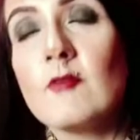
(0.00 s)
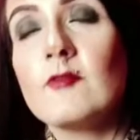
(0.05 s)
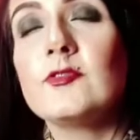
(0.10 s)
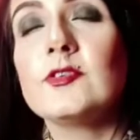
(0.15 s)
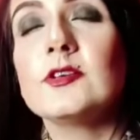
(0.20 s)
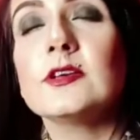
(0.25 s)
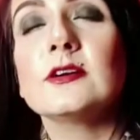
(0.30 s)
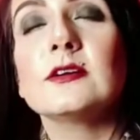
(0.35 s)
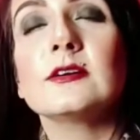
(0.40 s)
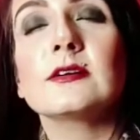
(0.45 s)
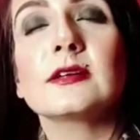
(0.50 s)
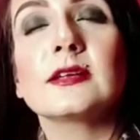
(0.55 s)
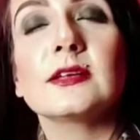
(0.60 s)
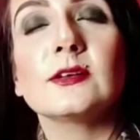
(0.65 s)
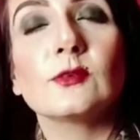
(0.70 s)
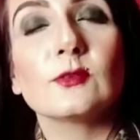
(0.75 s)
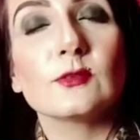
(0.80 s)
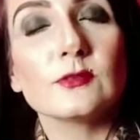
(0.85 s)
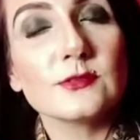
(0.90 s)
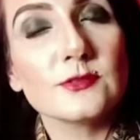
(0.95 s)
Fear
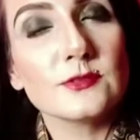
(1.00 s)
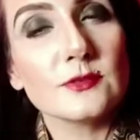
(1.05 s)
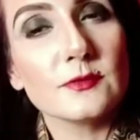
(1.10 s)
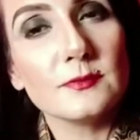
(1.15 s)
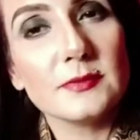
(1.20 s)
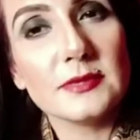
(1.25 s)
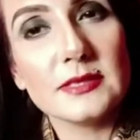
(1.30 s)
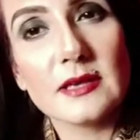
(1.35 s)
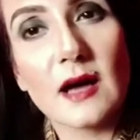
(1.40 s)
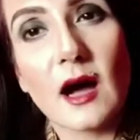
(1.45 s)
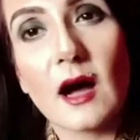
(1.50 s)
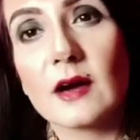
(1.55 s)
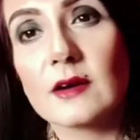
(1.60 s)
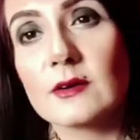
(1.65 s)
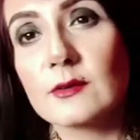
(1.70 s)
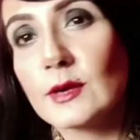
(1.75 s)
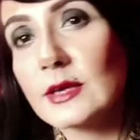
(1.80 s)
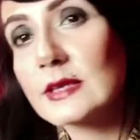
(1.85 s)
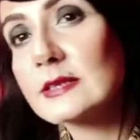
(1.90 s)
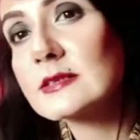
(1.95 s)
can also be our
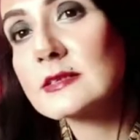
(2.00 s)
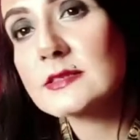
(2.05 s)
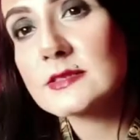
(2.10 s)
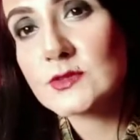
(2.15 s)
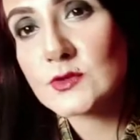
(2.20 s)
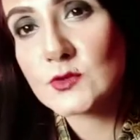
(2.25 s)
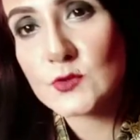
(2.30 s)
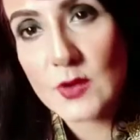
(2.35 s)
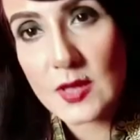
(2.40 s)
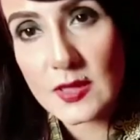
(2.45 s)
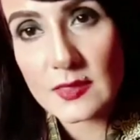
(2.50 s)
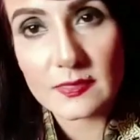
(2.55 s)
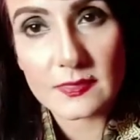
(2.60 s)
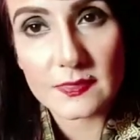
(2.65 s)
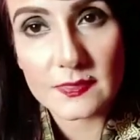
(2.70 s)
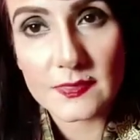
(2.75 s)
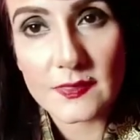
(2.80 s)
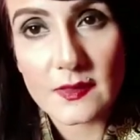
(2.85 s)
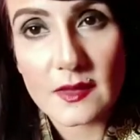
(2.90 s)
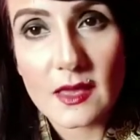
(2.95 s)
greatest strength.
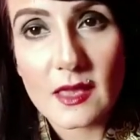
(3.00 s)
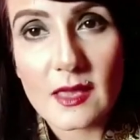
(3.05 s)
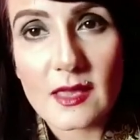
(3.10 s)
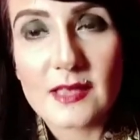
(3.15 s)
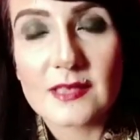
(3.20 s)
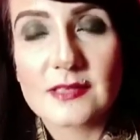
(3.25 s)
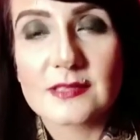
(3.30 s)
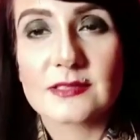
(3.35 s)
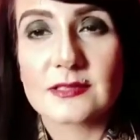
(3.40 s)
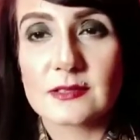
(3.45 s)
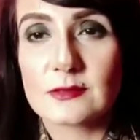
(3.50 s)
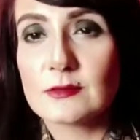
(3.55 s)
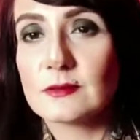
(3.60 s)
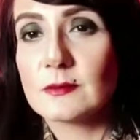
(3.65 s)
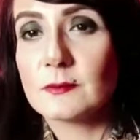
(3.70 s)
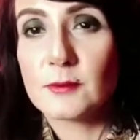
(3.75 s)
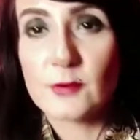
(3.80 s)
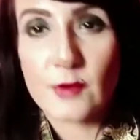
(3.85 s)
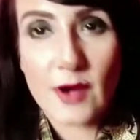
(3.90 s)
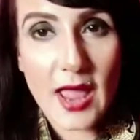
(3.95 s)
So
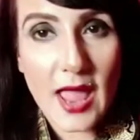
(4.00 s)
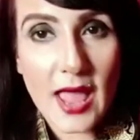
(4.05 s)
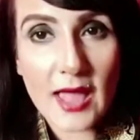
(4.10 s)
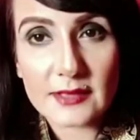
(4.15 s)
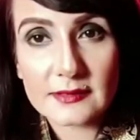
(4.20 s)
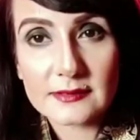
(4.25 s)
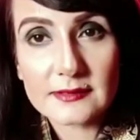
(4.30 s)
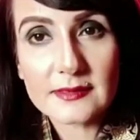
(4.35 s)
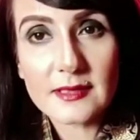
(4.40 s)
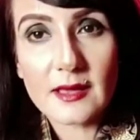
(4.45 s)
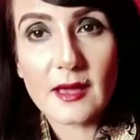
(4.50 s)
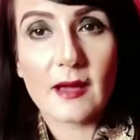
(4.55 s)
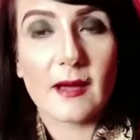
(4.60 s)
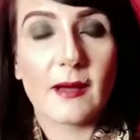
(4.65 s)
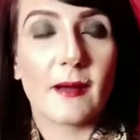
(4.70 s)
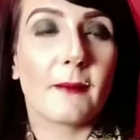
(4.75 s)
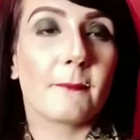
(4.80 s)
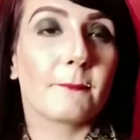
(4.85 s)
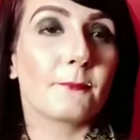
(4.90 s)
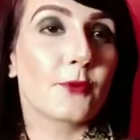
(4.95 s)
Bran
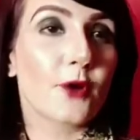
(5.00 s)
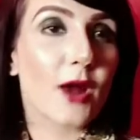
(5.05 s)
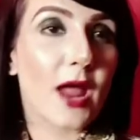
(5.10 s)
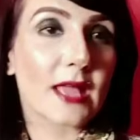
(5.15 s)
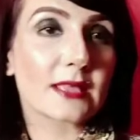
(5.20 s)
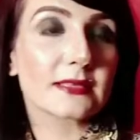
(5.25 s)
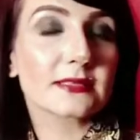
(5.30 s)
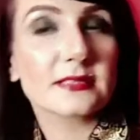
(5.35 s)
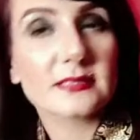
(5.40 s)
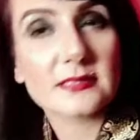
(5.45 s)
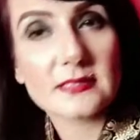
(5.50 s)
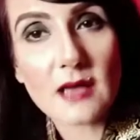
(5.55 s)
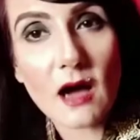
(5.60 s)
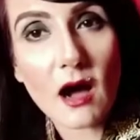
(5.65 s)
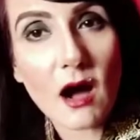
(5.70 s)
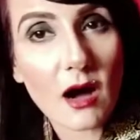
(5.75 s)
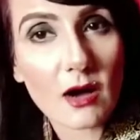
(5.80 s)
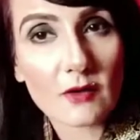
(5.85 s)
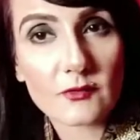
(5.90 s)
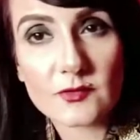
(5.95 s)

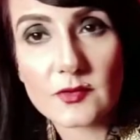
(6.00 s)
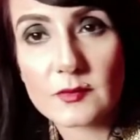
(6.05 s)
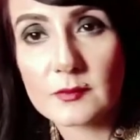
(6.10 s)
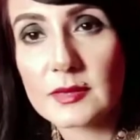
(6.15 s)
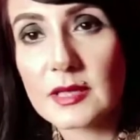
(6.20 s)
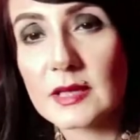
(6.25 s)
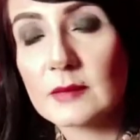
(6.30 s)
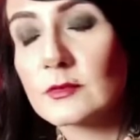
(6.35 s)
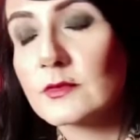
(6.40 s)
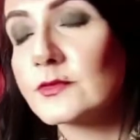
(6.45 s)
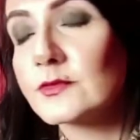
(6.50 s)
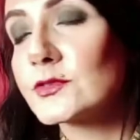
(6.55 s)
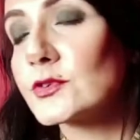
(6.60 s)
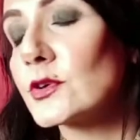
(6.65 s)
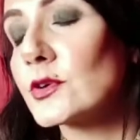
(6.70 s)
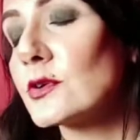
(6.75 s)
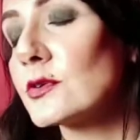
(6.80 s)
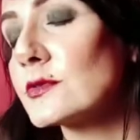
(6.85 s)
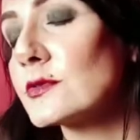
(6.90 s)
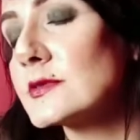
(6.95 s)
Stark from Game of
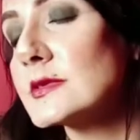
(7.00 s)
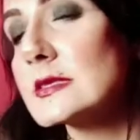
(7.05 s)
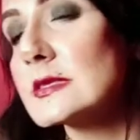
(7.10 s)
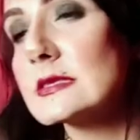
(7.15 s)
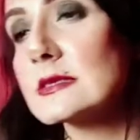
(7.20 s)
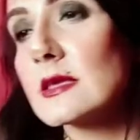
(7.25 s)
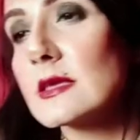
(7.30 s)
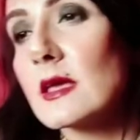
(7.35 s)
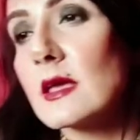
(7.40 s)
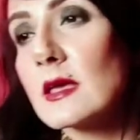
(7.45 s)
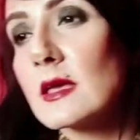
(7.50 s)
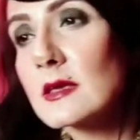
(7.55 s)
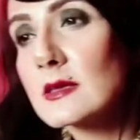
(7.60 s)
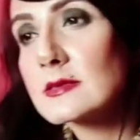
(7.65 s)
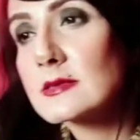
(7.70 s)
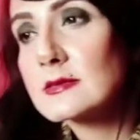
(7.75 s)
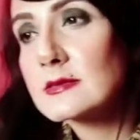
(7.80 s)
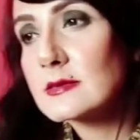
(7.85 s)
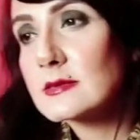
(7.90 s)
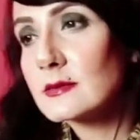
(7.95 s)
Thrones,
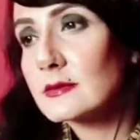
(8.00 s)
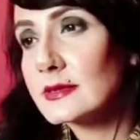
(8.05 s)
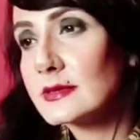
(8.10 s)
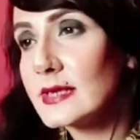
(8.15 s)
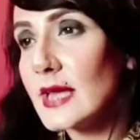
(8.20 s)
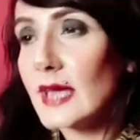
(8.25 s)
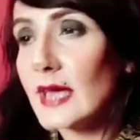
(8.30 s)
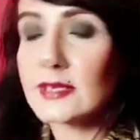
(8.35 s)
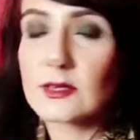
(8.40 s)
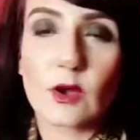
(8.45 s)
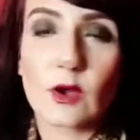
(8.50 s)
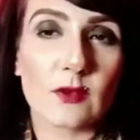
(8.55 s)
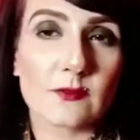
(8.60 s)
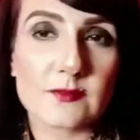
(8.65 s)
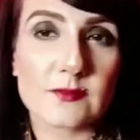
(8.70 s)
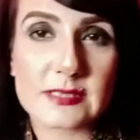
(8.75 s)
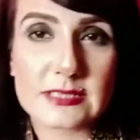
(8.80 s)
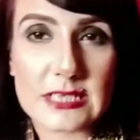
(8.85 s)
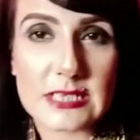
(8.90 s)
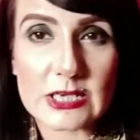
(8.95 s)
so he had a
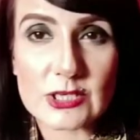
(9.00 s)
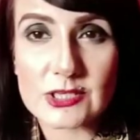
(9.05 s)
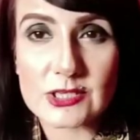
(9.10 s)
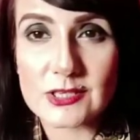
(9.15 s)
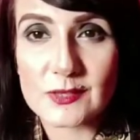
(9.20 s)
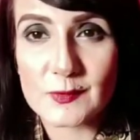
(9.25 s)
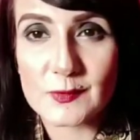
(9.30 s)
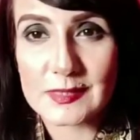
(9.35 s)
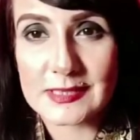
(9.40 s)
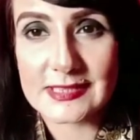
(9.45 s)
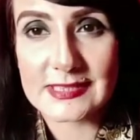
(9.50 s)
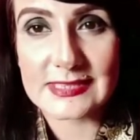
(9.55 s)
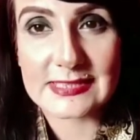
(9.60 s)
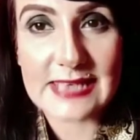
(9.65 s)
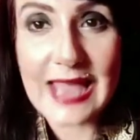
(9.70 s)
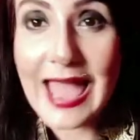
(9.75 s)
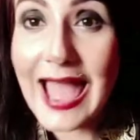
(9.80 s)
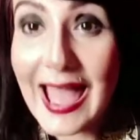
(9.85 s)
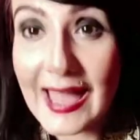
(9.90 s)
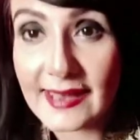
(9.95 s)
conversation with his
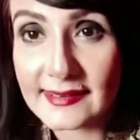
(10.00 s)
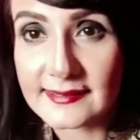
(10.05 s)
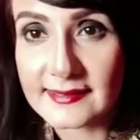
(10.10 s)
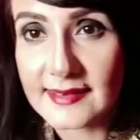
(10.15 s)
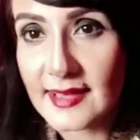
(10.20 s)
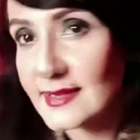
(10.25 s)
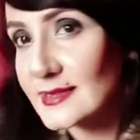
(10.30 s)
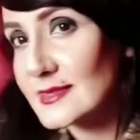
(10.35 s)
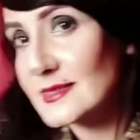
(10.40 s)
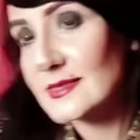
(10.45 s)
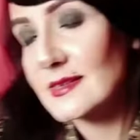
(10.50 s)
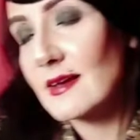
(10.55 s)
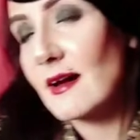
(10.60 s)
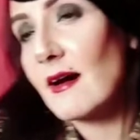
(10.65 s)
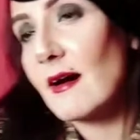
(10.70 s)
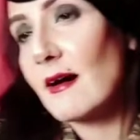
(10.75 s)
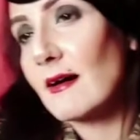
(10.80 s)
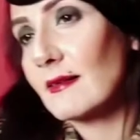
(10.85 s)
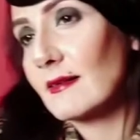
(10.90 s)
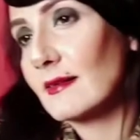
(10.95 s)
dad, Ned
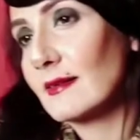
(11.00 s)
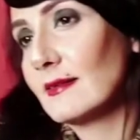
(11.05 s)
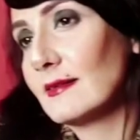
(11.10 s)
Stark.